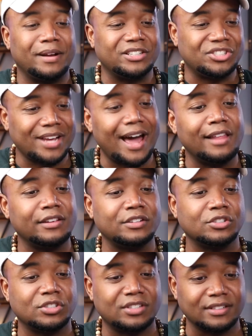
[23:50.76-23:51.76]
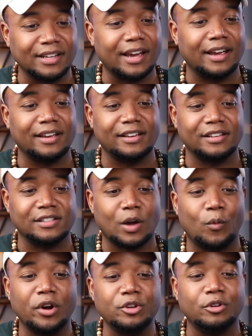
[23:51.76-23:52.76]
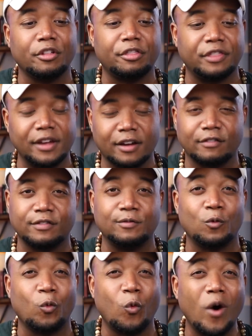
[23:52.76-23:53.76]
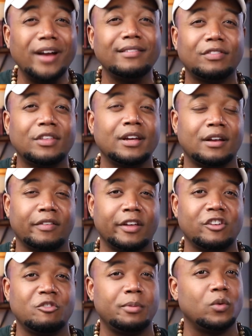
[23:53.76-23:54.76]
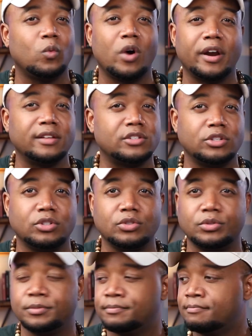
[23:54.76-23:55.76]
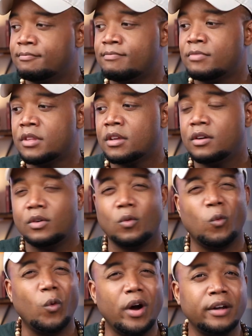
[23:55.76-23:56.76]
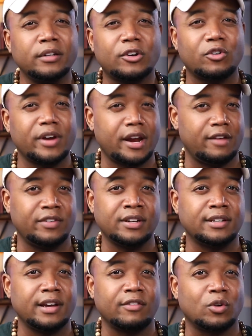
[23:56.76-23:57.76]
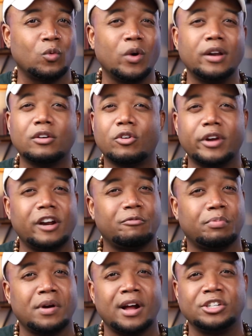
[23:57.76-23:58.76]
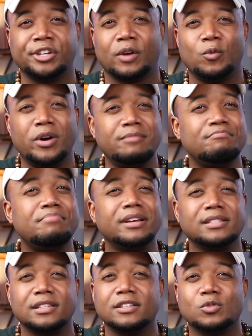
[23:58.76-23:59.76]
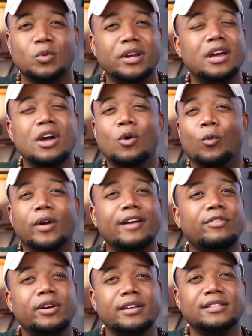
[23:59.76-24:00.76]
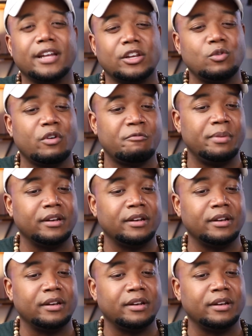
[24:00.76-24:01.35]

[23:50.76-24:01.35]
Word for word: My challenge today is I want you to think of one thing that you've been wanting to do. One creative endeavor, one creative project, one business, whatever it is that you have